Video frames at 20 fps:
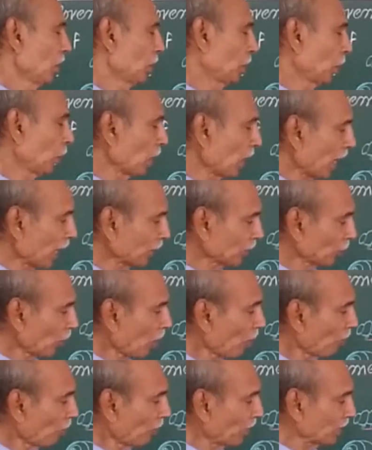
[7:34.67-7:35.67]
2 legs
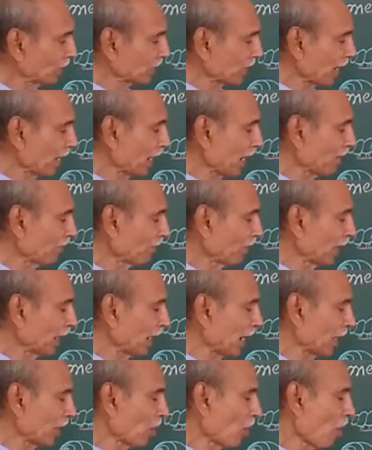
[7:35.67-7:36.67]
of one side and 1
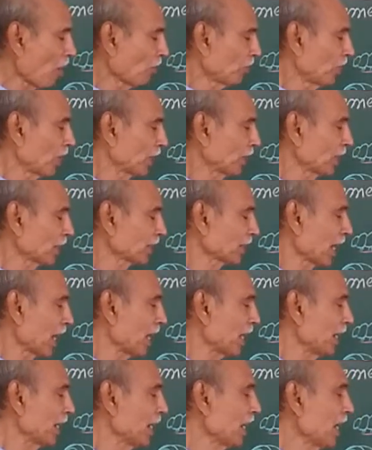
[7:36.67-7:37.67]
leg of the other
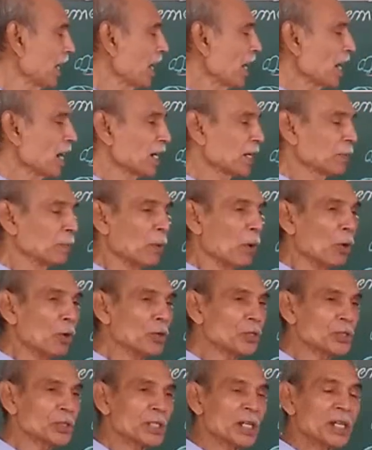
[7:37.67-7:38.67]
side. It
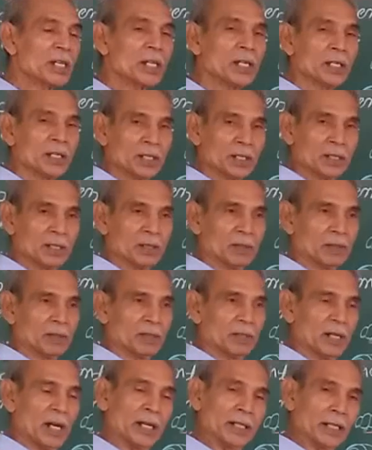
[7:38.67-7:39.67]
moves
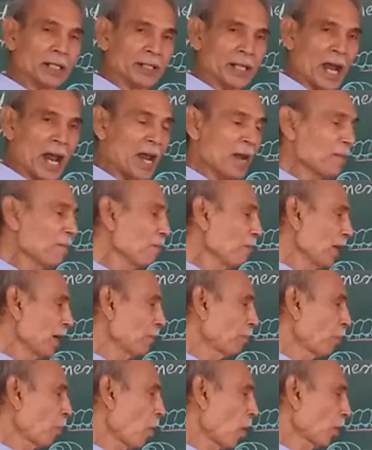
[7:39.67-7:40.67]
at a
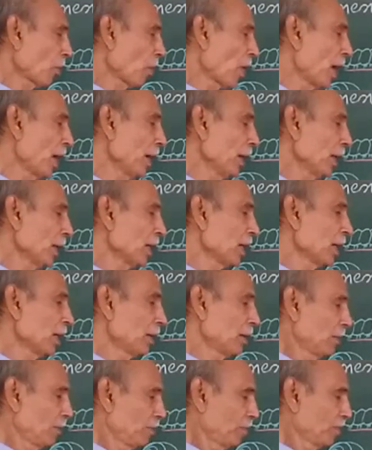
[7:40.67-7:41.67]
time in forward,
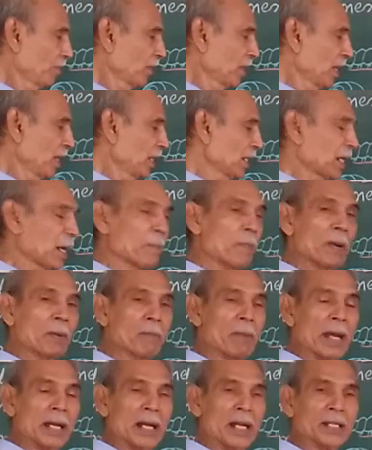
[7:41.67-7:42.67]

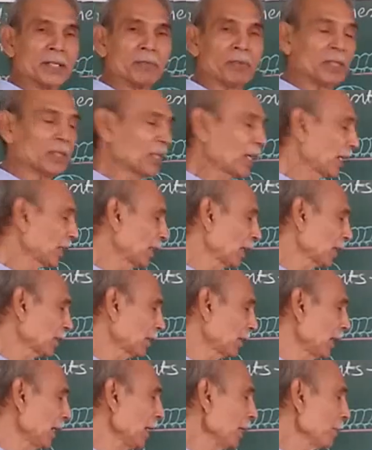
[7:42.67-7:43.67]
keeping balance with the other
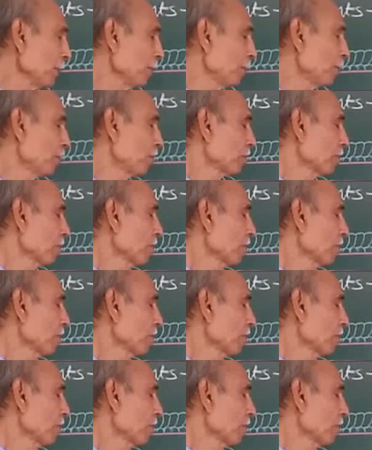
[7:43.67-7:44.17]
3.